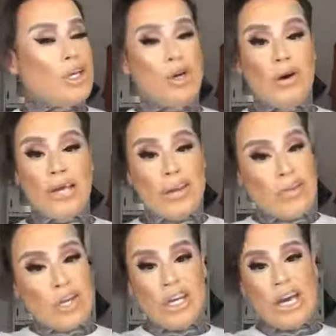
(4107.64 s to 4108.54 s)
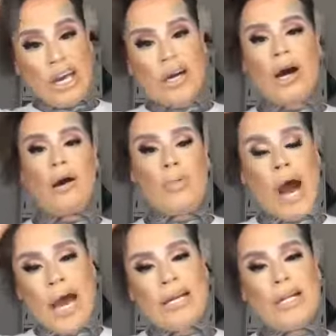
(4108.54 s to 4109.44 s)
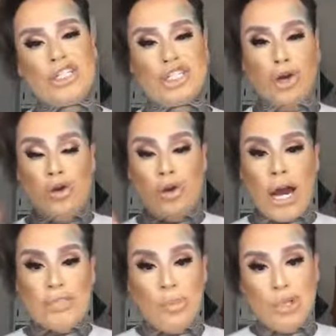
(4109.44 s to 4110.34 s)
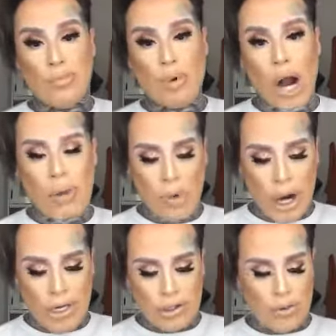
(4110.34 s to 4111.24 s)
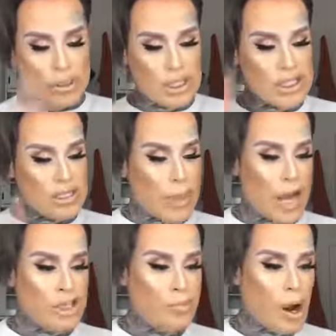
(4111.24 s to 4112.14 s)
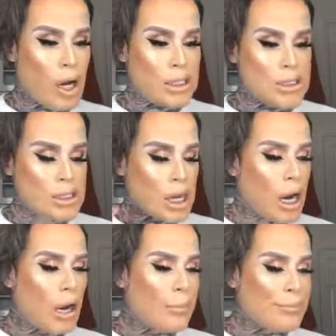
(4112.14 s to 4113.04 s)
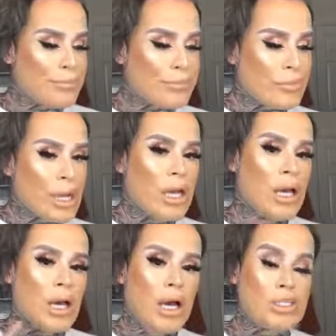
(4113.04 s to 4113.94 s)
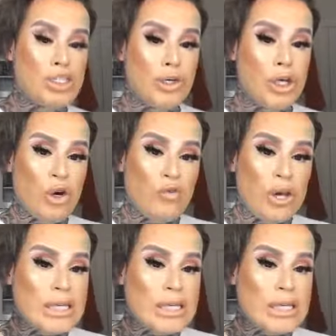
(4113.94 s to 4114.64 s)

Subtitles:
You know what, I didn't show you guys, but the primer I used was the Smashbox Studio